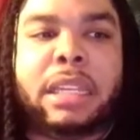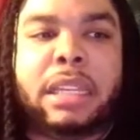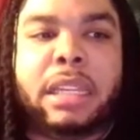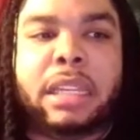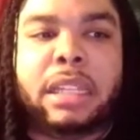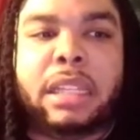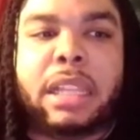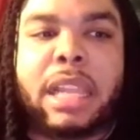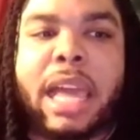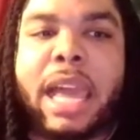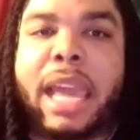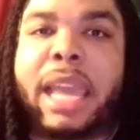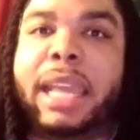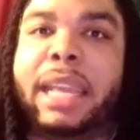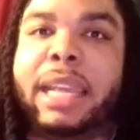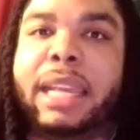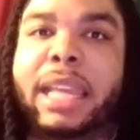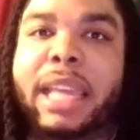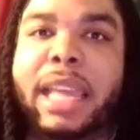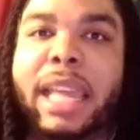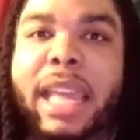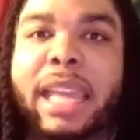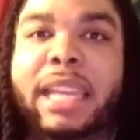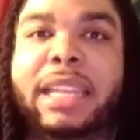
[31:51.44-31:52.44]
like
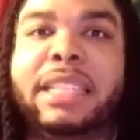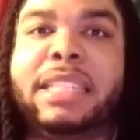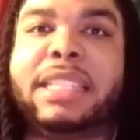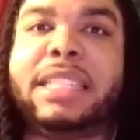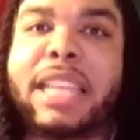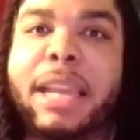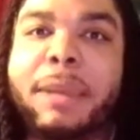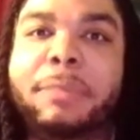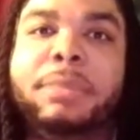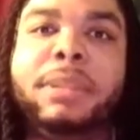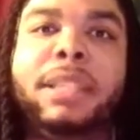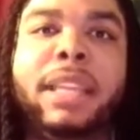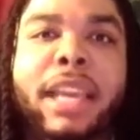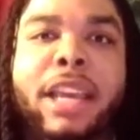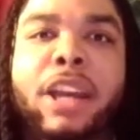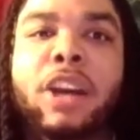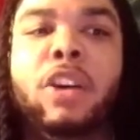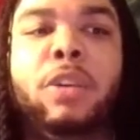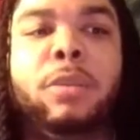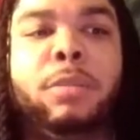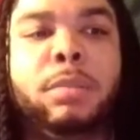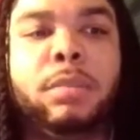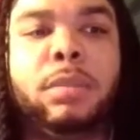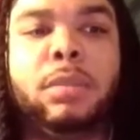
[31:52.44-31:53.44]
accept the
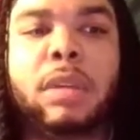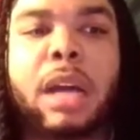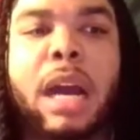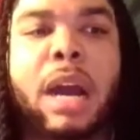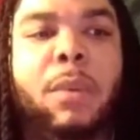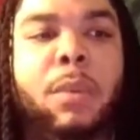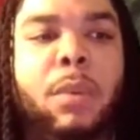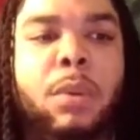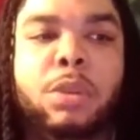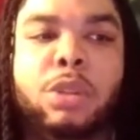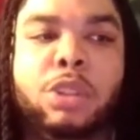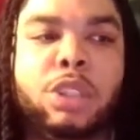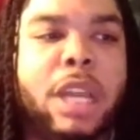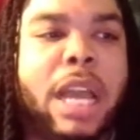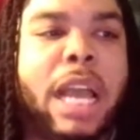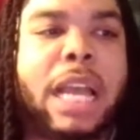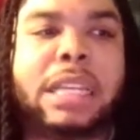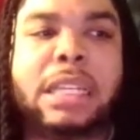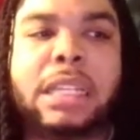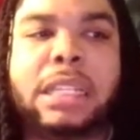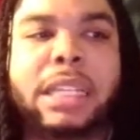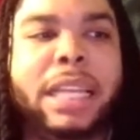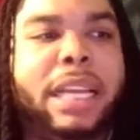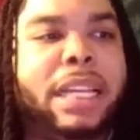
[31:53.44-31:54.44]
help. I won't trying
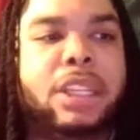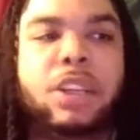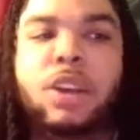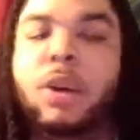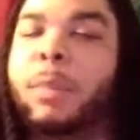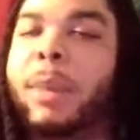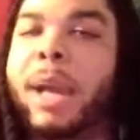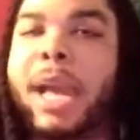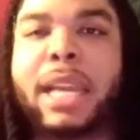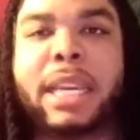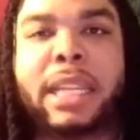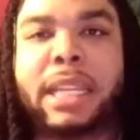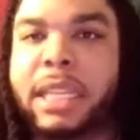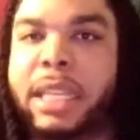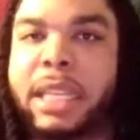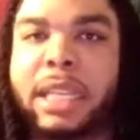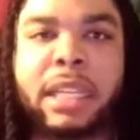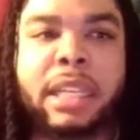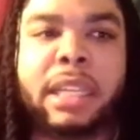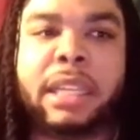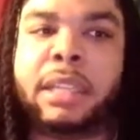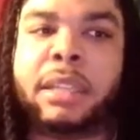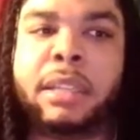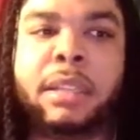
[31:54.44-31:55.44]
to let
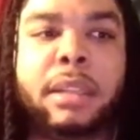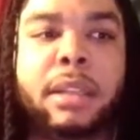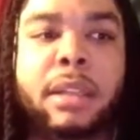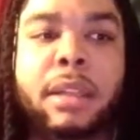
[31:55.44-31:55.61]
nobody in.